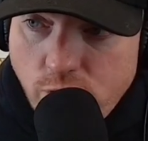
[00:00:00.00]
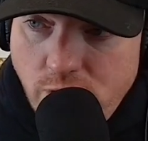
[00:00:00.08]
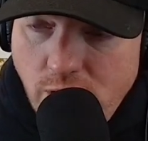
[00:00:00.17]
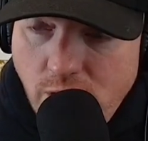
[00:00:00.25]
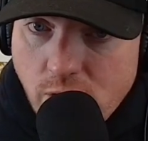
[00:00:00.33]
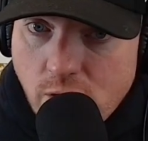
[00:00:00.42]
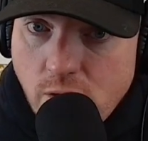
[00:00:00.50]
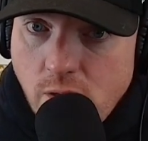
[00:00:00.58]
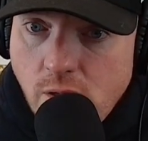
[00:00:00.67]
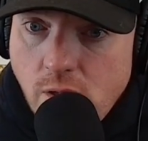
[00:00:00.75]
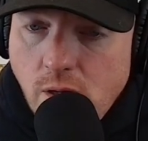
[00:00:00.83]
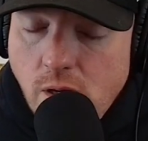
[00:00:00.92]
sticker
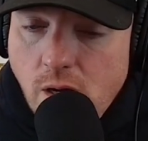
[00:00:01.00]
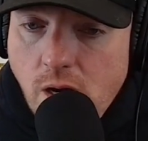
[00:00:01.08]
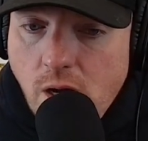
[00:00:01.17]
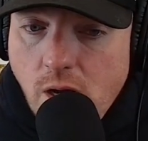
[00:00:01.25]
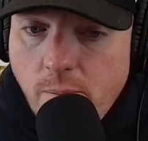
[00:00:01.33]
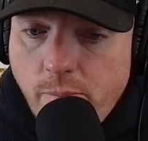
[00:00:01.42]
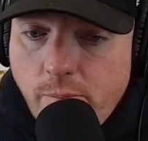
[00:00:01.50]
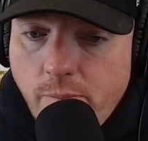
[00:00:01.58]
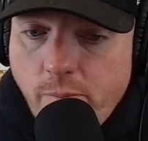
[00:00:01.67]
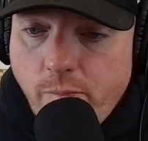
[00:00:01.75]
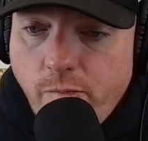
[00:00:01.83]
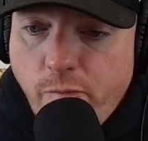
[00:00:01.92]
um,
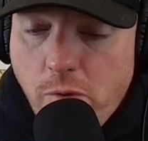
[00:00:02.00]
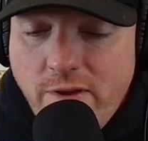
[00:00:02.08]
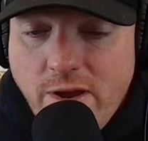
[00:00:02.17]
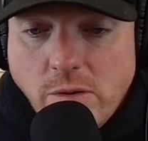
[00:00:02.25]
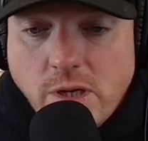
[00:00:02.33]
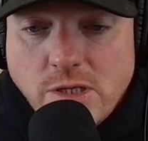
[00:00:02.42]
for a vehicle?